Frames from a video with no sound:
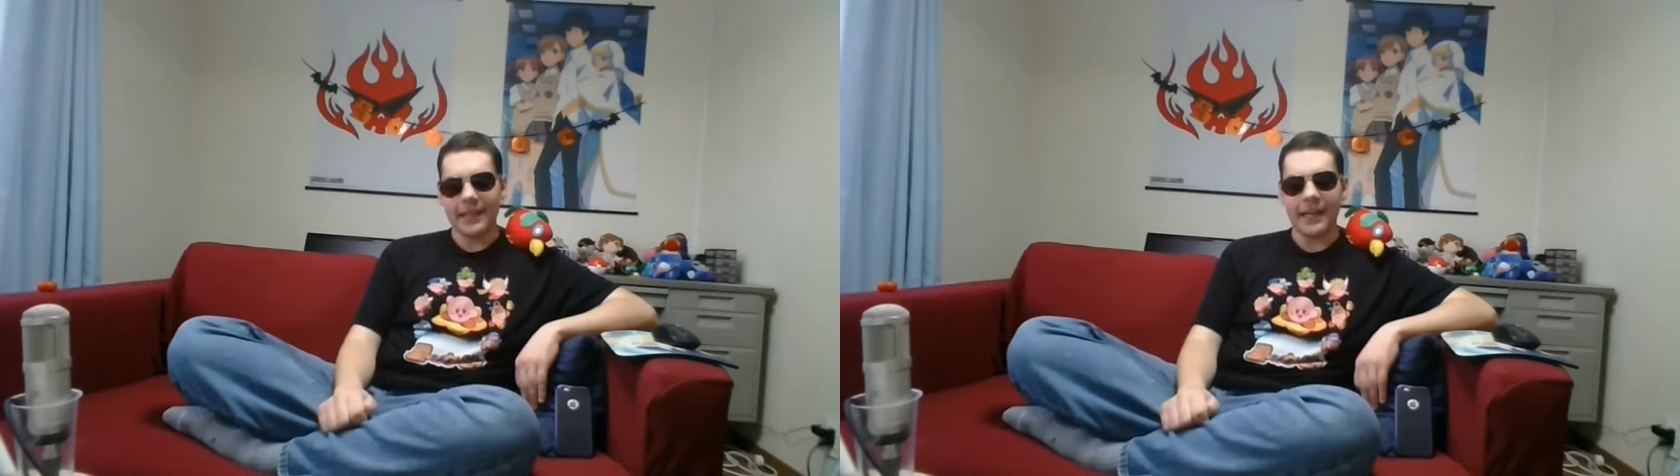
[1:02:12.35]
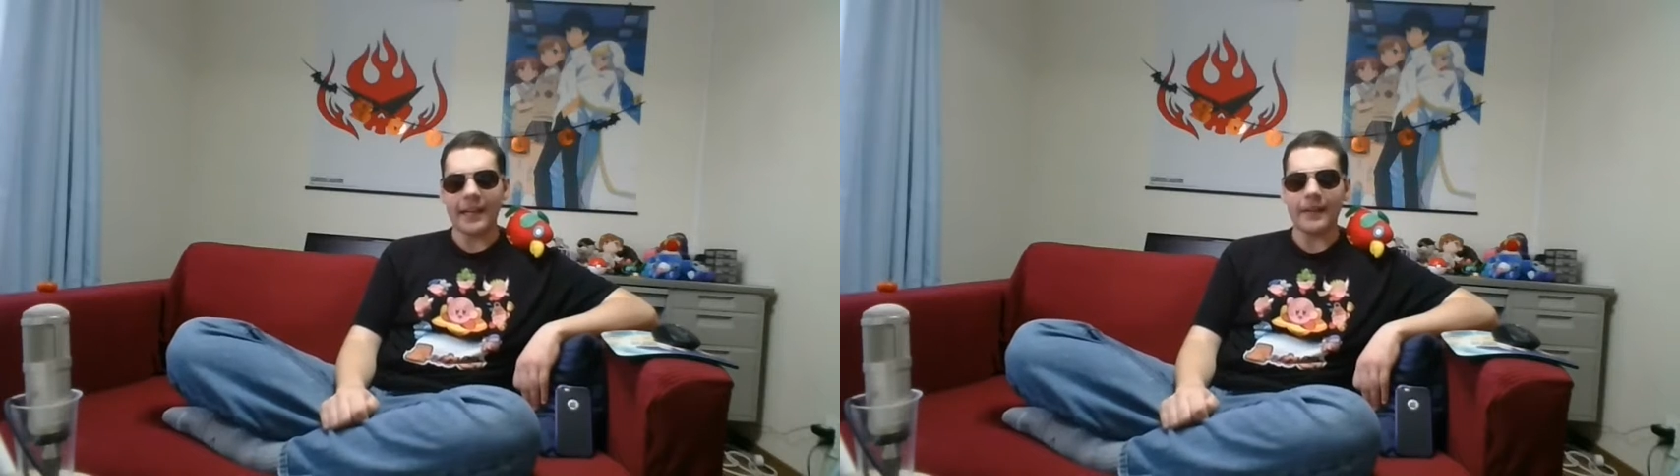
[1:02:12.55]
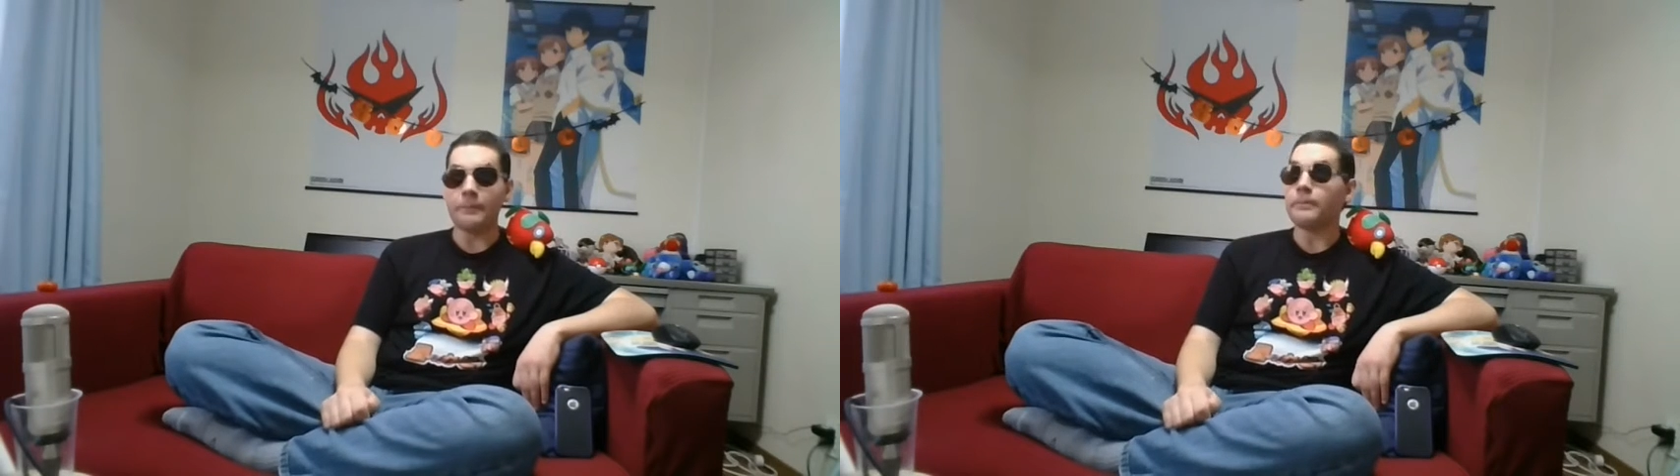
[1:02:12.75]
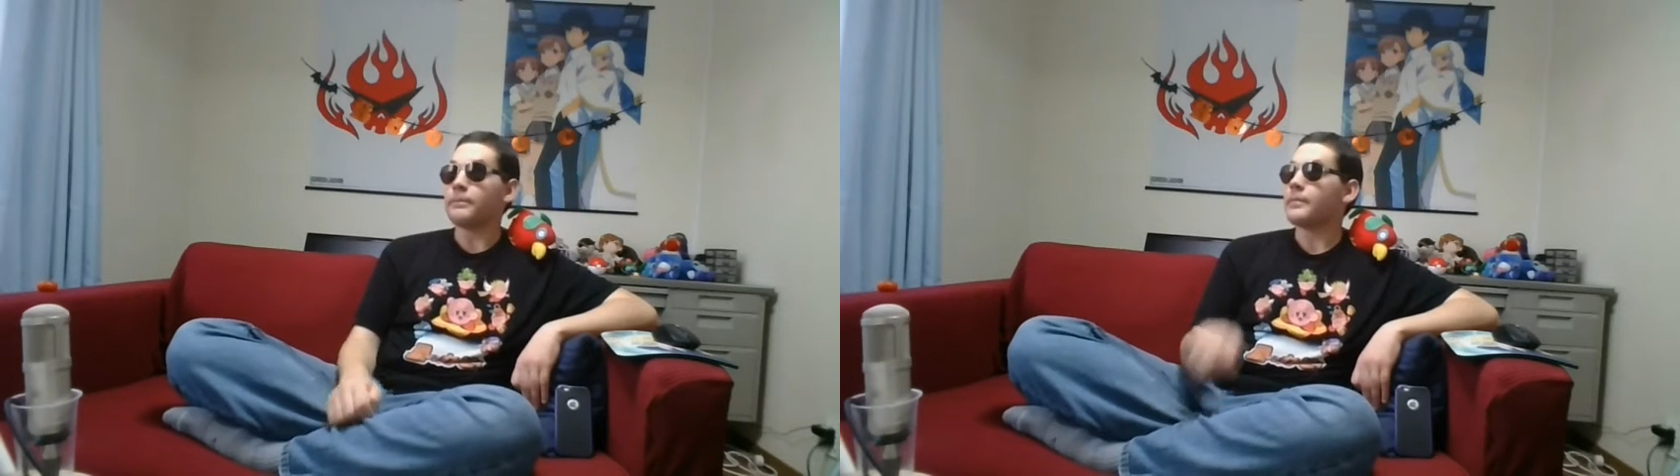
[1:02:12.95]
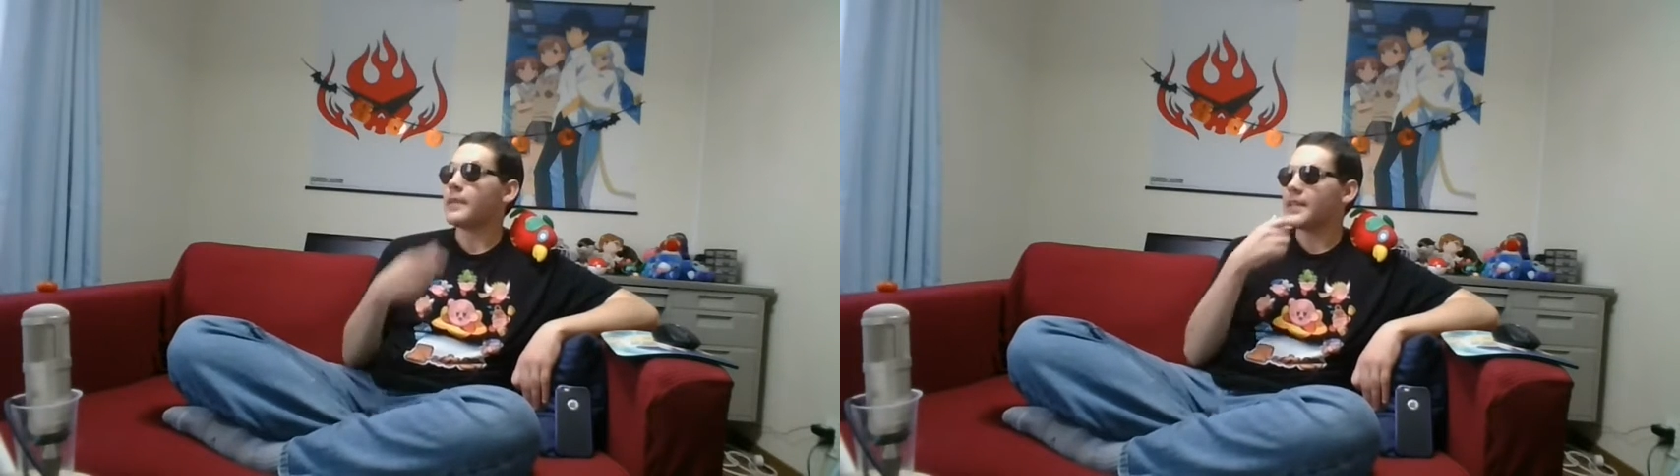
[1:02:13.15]
um
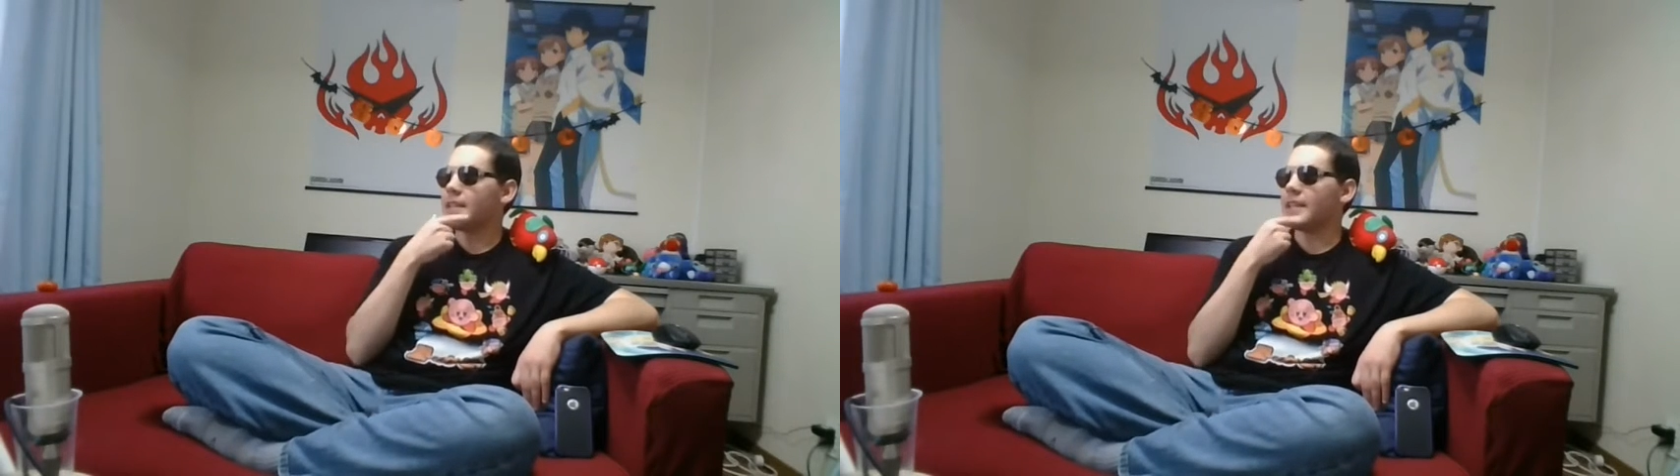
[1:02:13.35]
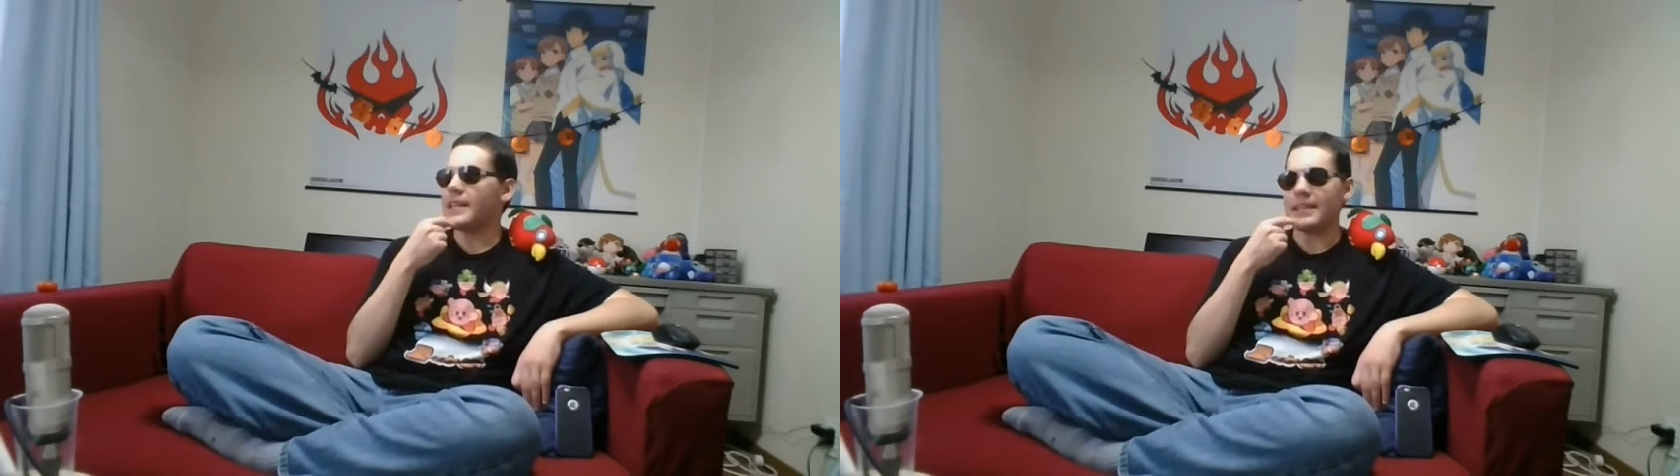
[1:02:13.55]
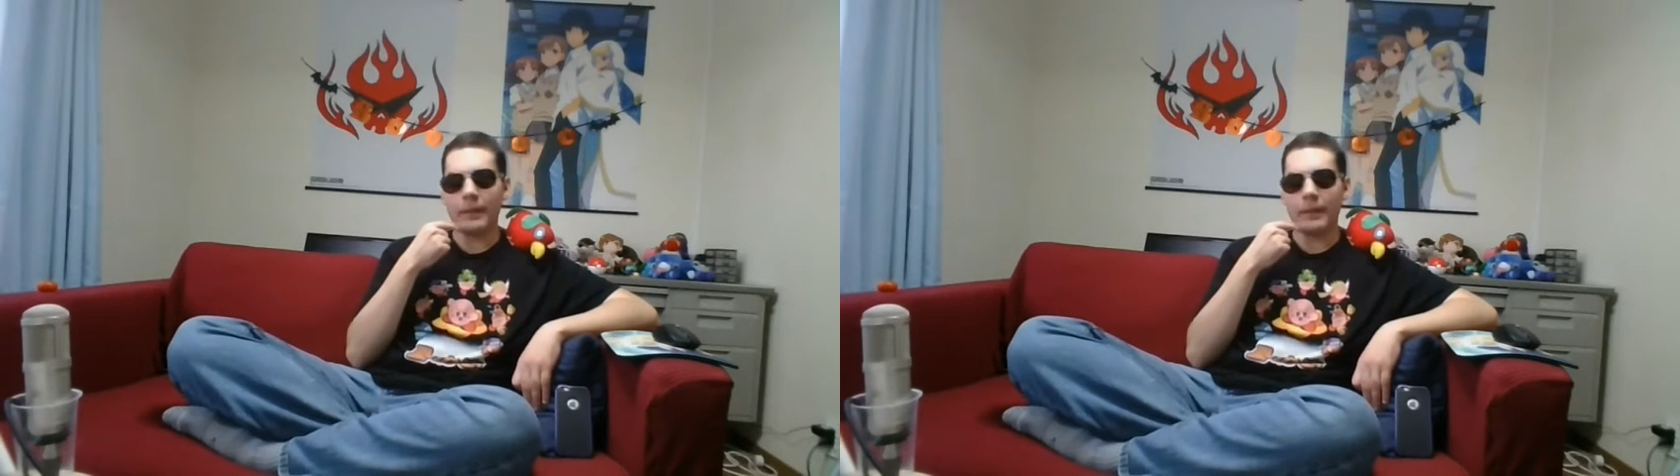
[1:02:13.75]
did like a,